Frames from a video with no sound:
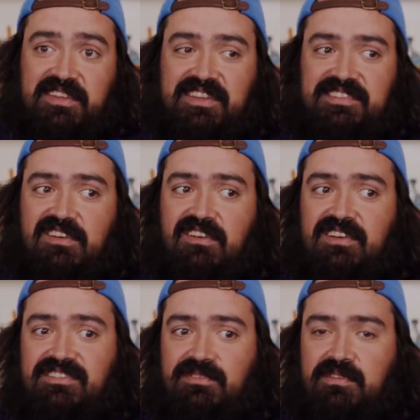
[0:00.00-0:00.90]
and it's
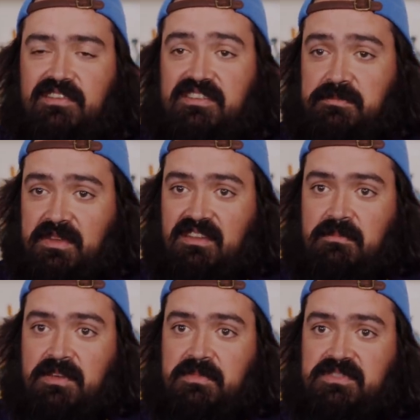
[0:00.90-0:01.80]
hard to really explain to
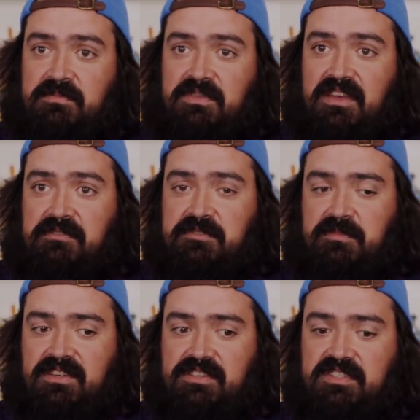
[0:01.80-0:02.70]
people sometimes
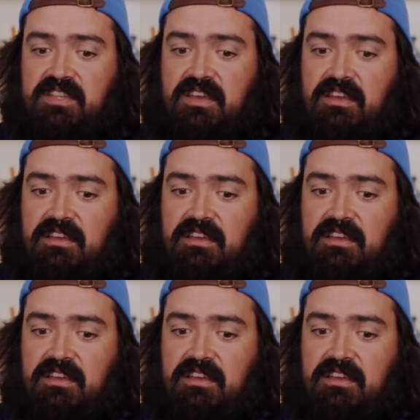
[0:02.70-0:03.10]
because